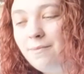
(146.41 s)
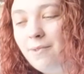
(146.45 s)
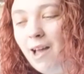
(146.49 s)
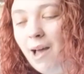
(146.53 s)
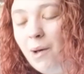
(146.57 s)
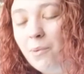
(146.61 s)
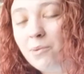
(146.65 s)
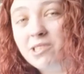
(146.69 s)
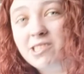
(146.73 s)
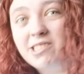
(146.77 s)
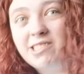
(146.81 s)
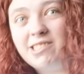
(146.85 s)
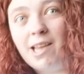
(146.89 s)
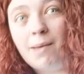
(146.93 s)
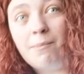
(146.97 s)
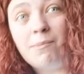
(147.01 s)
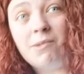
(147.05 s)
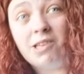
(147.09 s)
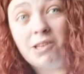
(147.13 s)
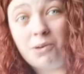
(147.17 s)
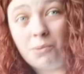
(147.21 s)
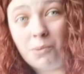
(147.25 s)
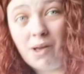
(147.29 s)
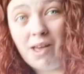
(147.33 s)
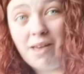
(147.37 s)
Our
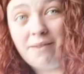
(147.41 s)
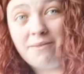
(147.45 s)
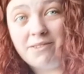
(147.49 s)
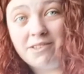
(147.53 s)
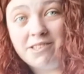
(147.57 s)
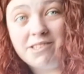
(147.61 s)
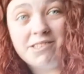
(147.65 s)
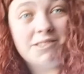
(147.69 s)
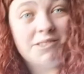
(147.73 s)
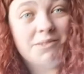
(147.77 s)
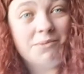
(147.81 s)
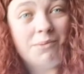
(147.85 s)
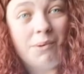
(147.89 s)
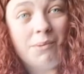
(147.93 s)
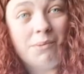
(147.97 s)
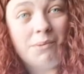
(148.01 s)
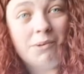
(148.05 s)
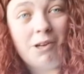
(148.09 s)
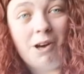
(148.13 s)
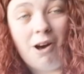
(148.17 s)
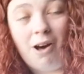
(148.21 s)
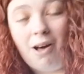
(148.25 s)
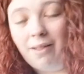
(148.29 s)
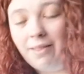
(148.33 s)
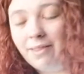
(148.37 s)
semi-quavers is what we
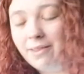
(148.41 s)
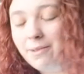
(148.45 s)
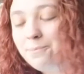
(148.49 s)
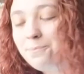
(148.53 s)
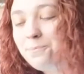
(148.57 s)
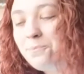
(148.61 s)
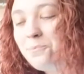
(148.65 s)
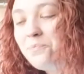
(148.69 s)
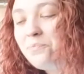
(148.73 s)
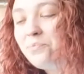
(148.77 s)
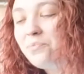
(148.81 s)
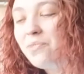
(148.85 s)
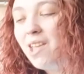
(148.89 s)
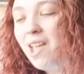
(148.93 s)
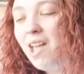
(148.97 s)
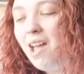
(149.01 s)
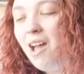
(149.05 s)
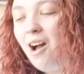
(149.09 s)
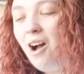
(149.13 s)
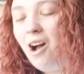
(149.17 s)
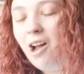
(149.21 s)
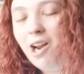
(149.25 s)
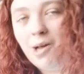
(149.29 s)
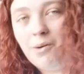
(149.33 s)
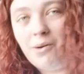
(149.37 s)
call them,
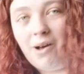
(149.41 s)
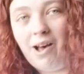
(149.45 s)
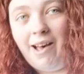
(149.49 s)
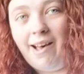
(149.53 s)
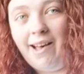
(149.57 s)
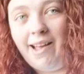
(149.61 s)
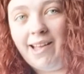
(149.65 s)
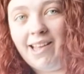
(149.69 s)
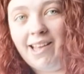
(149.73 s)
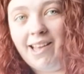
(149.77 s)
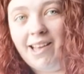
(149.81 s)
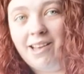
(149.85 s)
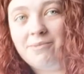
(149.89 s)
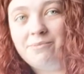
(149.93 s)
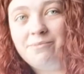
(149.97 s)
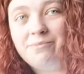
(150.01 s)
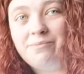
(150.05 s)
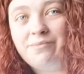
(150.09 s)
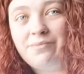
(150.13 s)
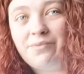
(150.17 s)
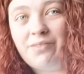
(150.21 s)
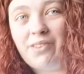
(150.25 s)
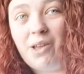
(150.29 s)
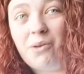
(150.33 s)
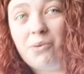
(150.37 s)
on our hi-hat.
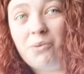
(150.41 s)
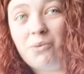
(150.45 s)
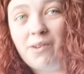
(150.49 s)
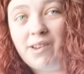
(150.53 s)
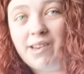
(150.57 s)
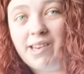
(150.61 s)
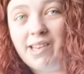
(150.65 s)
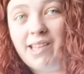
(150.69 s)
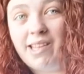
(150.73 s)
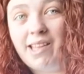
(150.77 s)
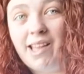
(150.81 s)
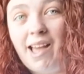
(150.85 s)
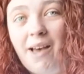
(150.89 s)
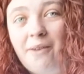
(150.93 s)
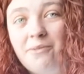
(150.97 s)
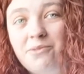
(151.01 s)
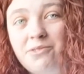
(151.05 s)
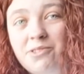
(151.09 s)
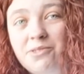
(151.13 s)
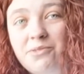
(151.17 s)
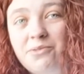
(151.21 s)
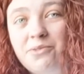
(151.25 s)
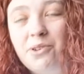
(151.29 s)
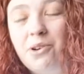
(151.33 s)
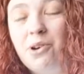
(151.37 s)
Are we ready?
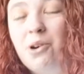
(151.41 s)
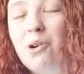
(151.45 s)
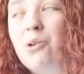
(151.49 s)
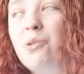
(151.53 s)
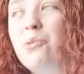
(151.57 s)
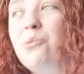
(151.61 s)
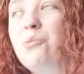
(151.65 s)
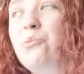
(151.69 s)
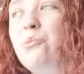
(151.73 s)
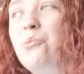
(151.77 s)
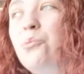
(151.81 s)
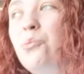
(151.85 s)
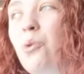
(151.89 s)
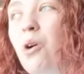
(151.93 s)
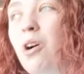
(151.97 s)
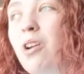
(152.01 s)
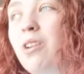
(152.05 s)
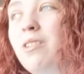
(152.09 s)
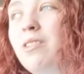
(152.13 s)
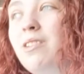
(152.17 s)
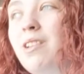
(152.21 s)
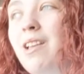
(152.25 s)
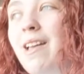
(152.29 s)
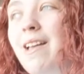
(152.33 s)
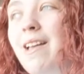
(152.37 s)
After 4. 1,